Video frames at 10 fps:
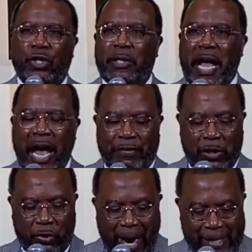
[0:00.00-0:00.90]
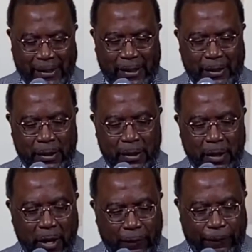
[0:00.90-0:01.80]
going to have a crisis
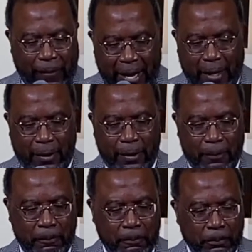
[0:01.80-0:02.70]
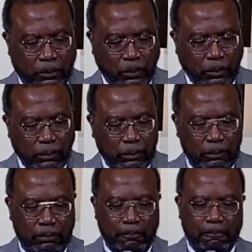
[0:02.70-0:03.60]
of faith.
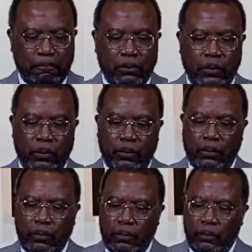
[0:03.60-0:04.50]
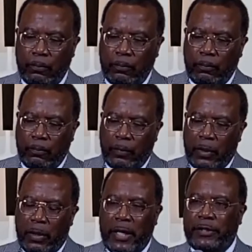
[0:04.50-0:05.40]
Amen.
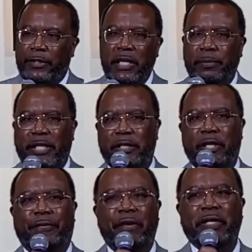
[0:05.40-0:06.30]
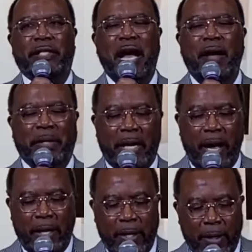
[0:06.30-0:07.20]
It seems as if every time that
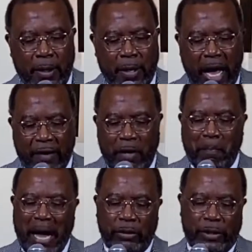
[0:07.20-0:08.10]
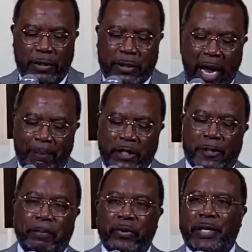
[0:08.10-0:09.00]
I have a mountaintop
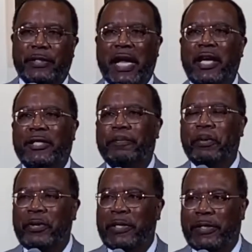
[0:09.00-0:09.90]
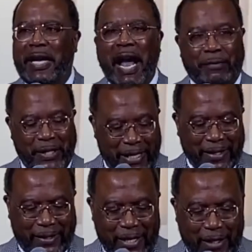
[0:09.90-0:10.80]
experience, I experience an after
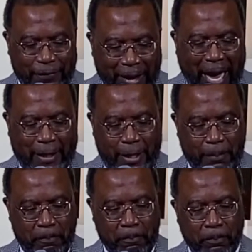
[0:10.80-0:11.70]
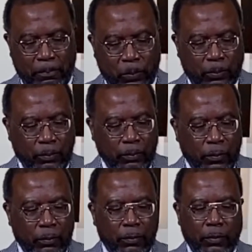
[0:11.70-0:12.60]
these things valley.
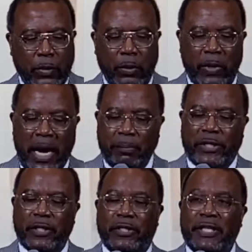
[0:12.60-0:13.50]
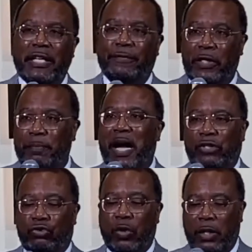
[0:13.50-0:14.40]
When I'm successful in my
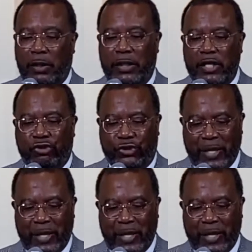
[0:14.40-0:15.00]
struggle against